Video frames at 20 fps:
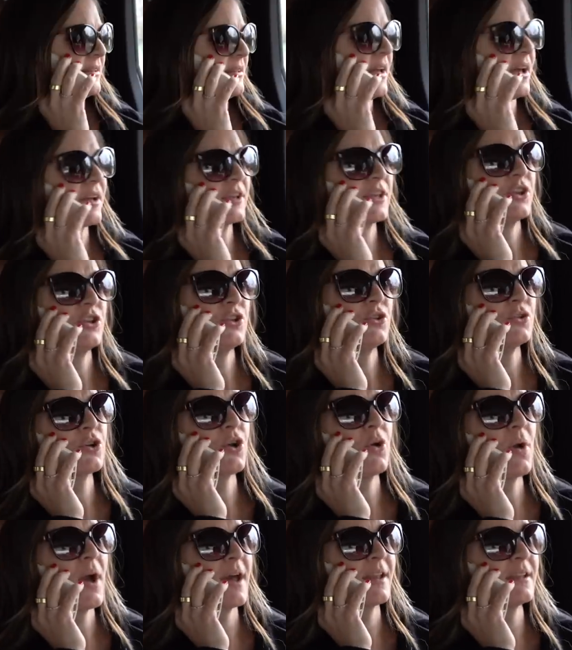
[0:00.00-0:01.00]
Yeah, can you
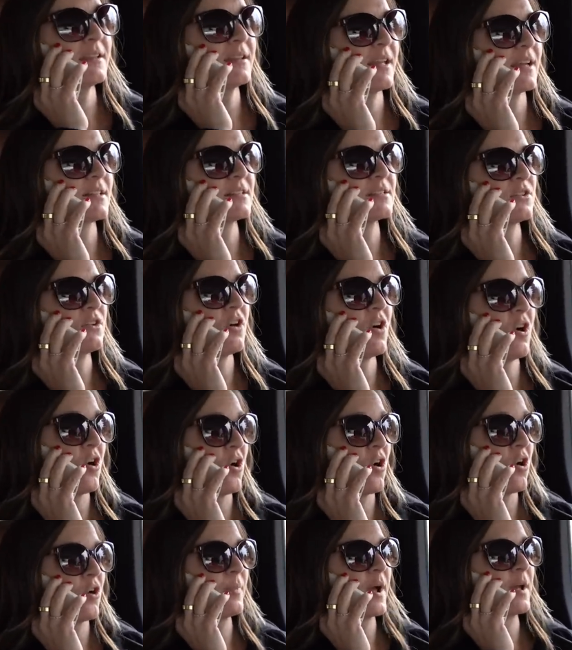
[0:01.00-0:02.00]
go ahead and cancel
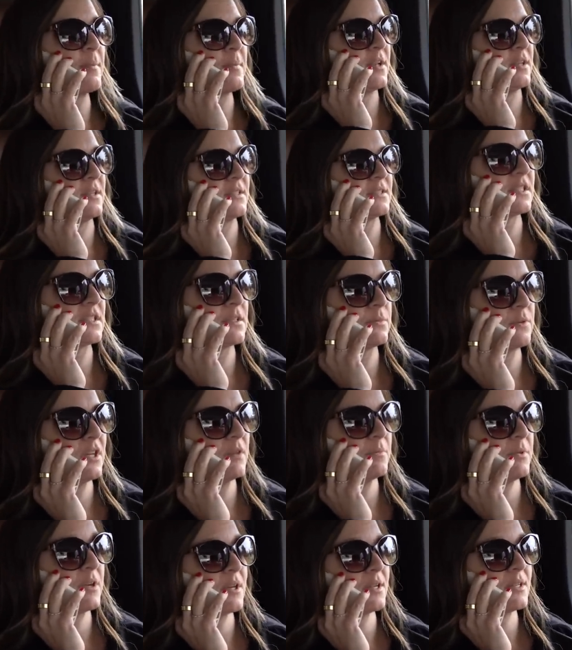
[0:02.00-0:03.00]
all my meetings this
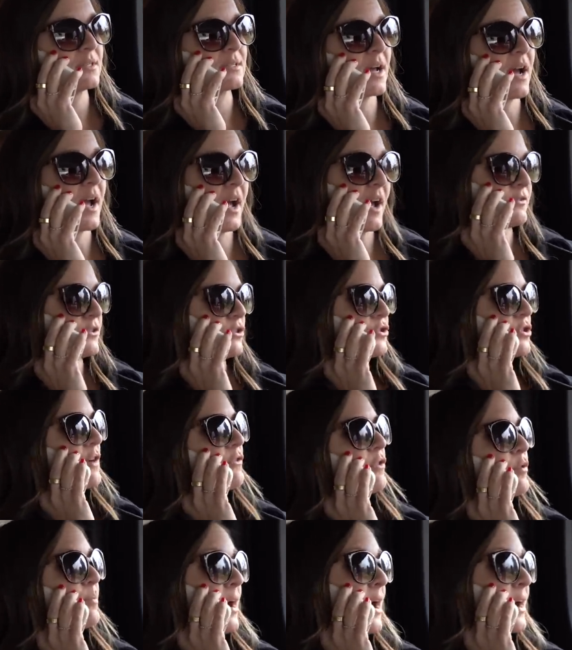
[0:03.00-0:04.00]
week because I have to
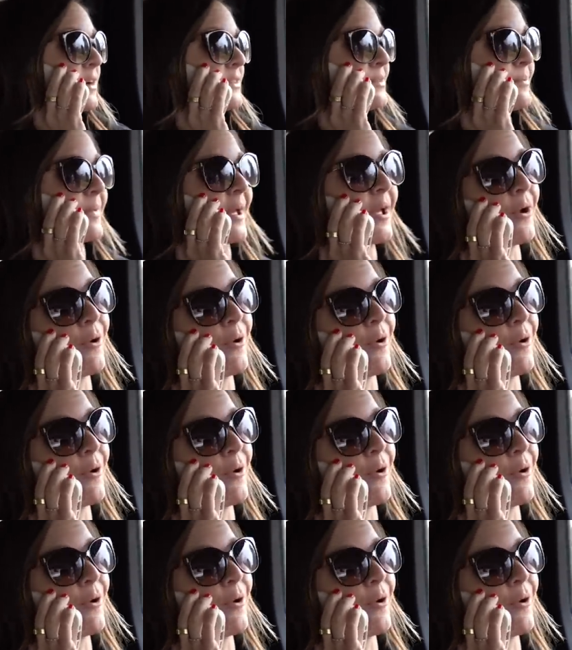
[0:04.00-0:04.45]
travel back to my